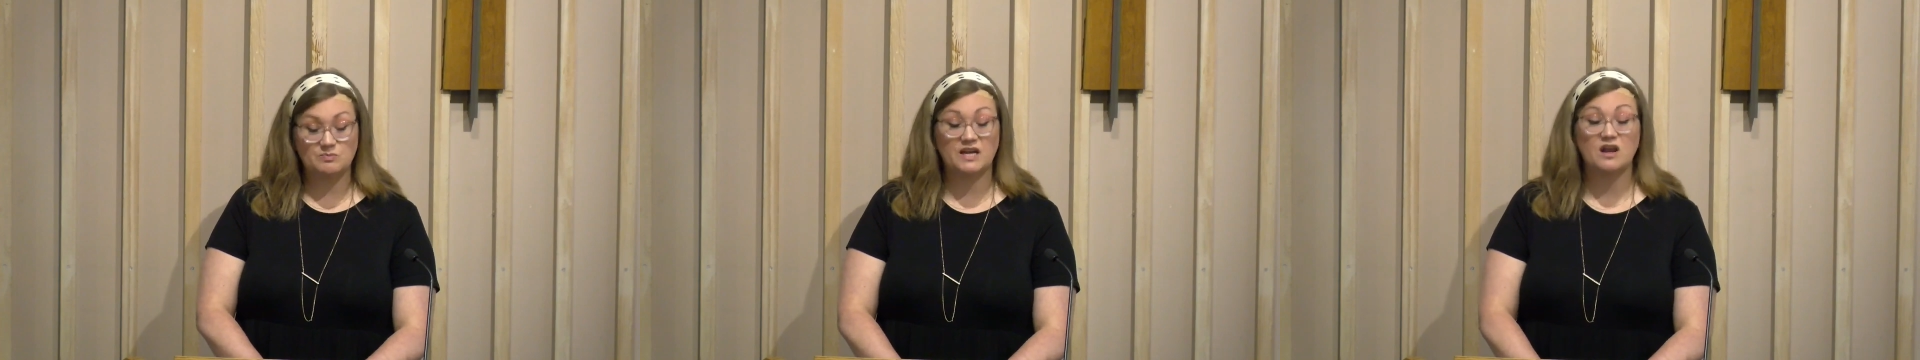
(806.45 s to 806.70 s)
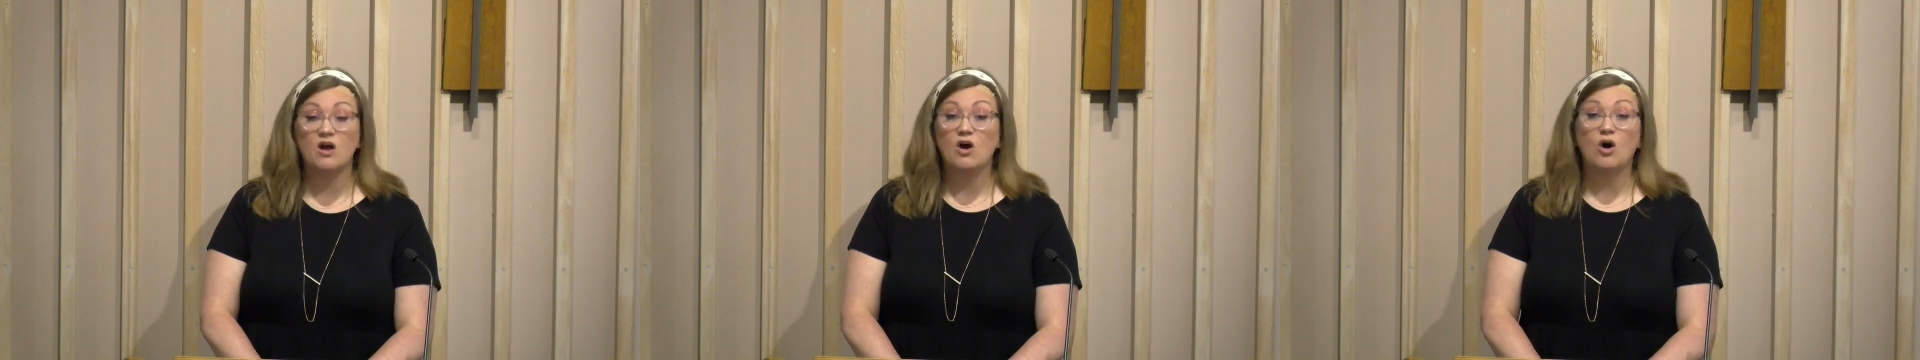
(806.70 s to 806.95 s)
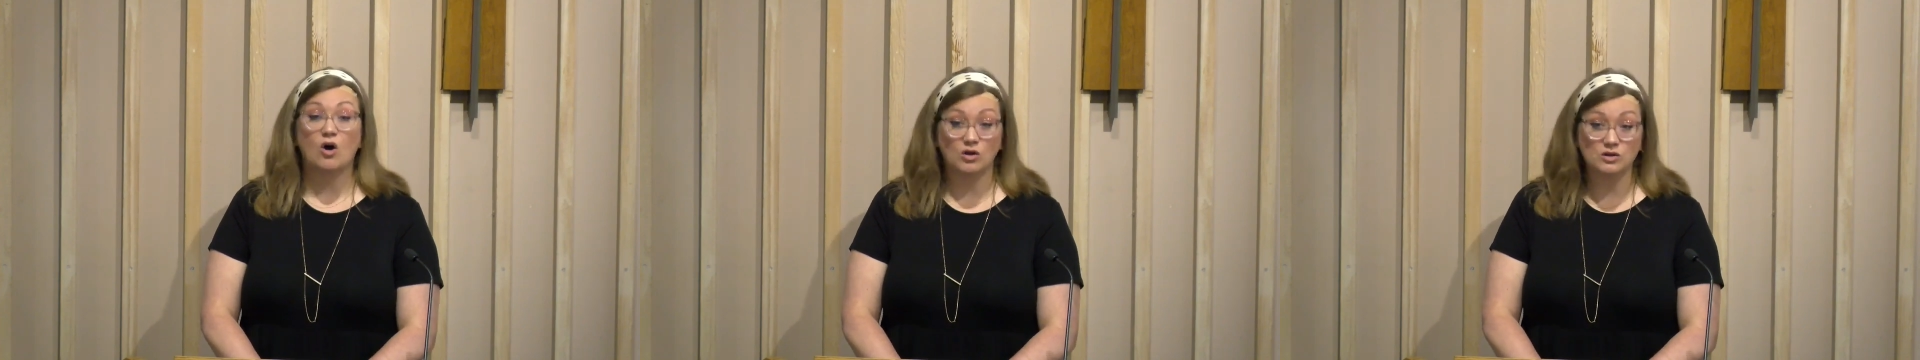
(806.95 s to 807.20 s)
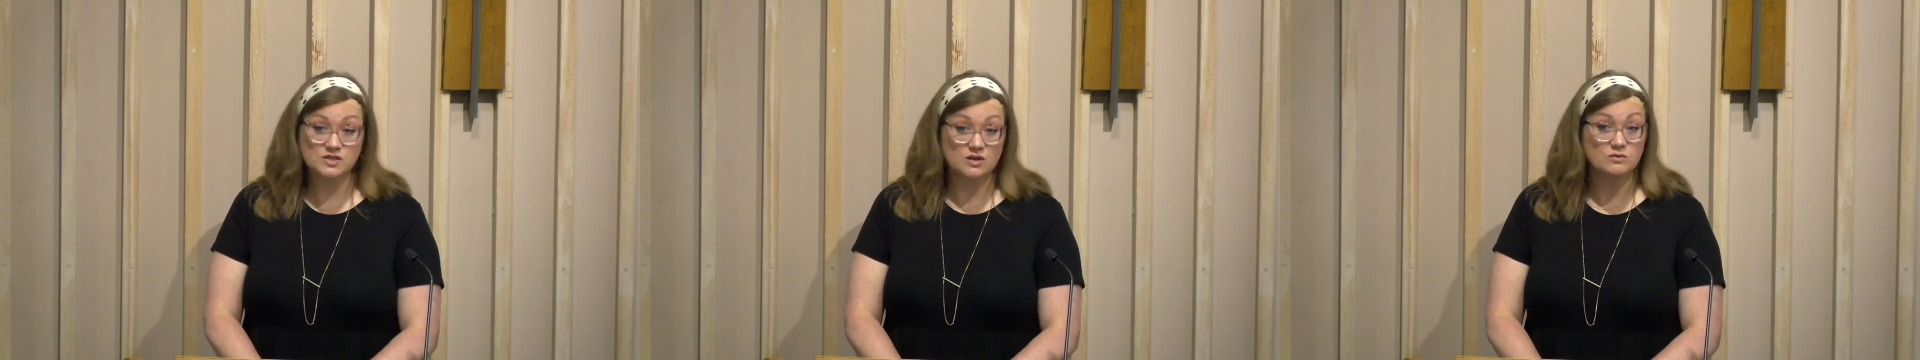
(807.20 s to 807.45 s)
but
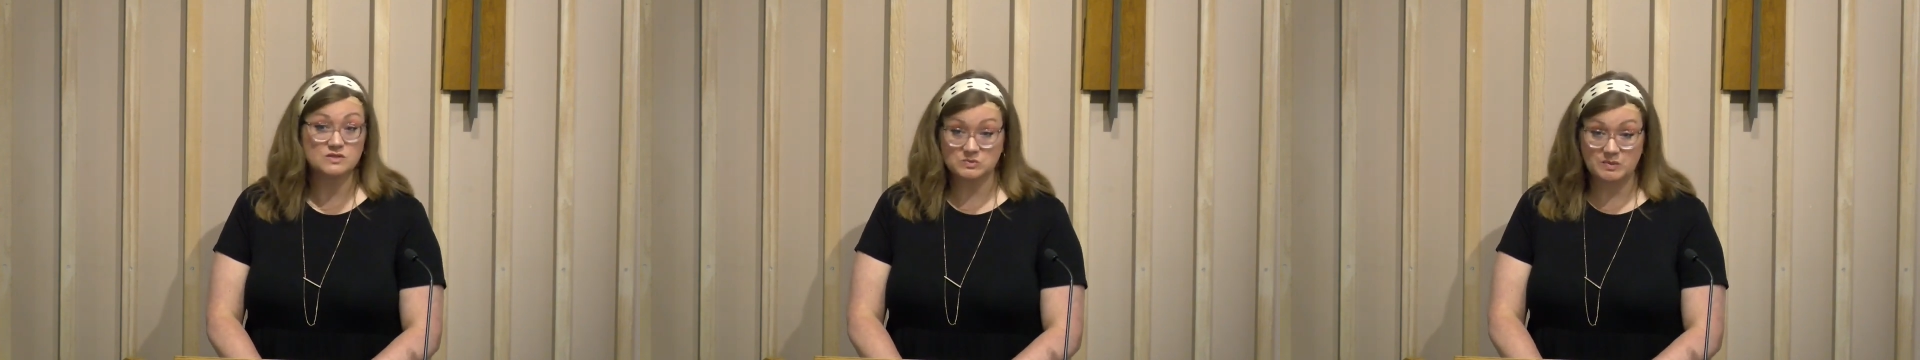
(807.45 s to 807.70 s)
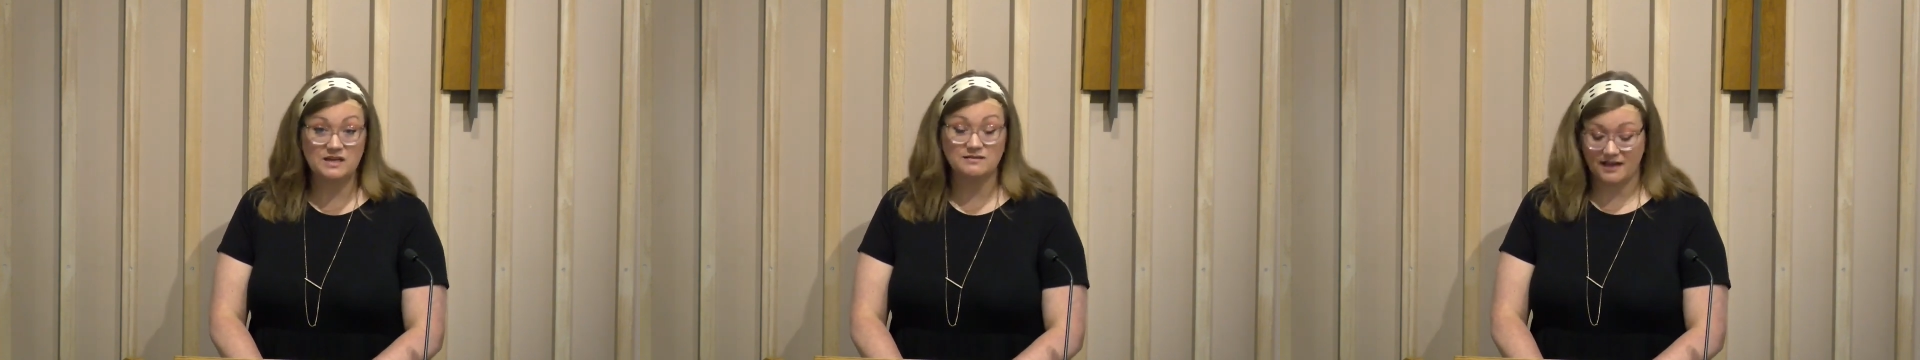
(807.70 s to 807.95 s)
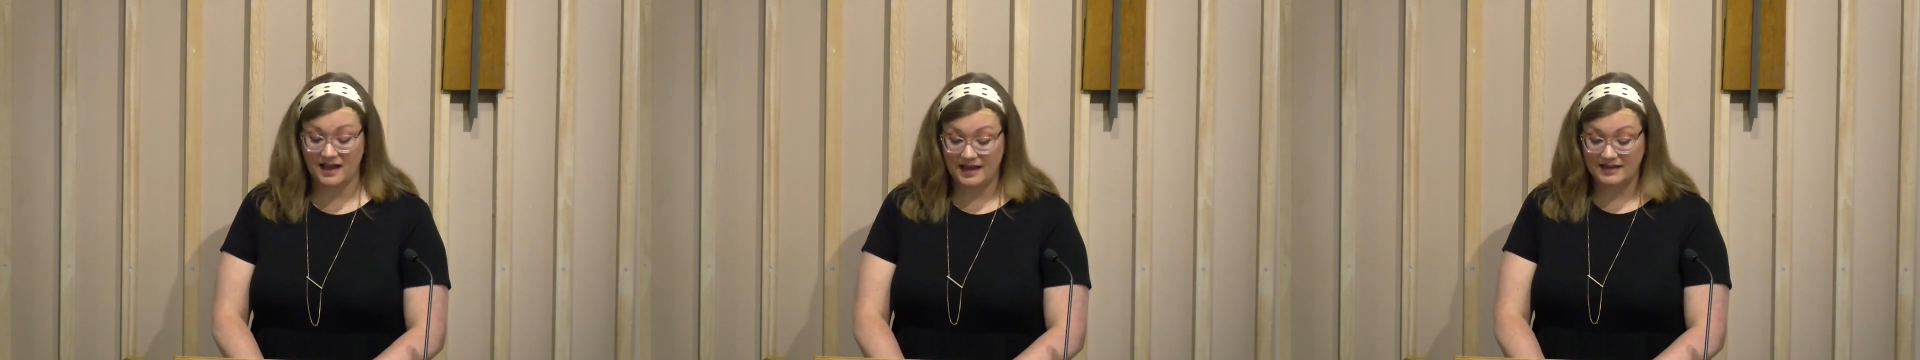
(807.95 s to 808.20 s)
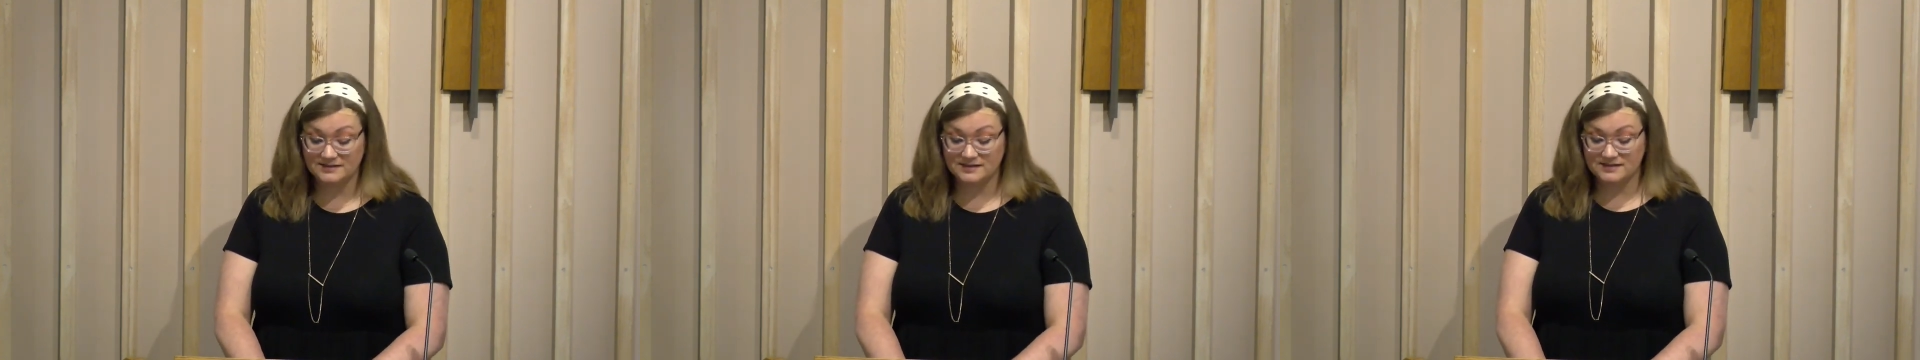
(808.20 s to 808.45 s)
also speak
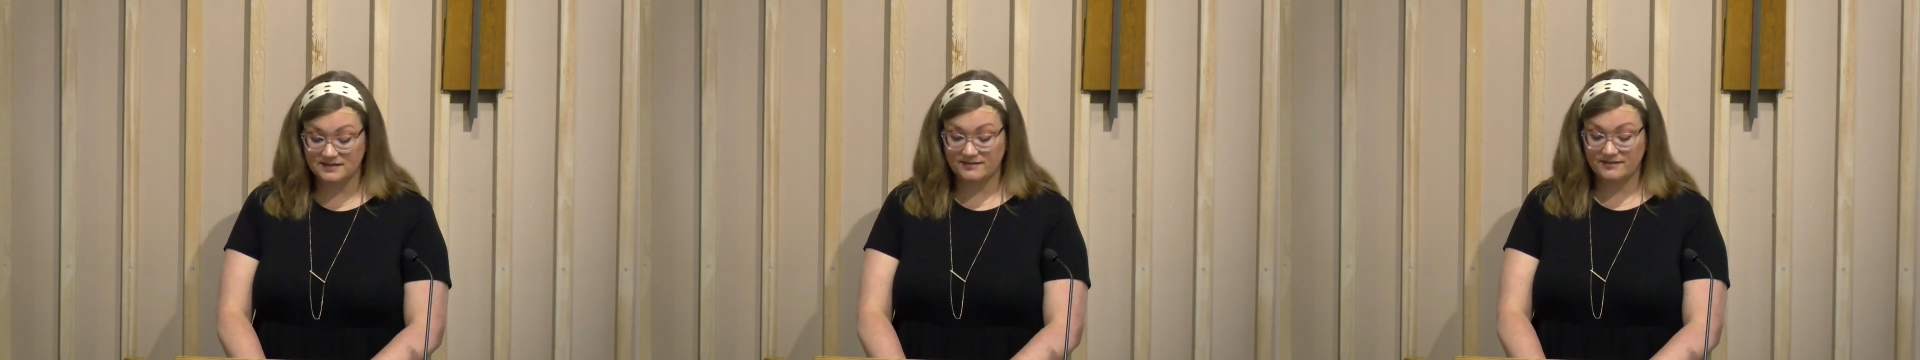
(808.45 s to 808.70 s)
lies.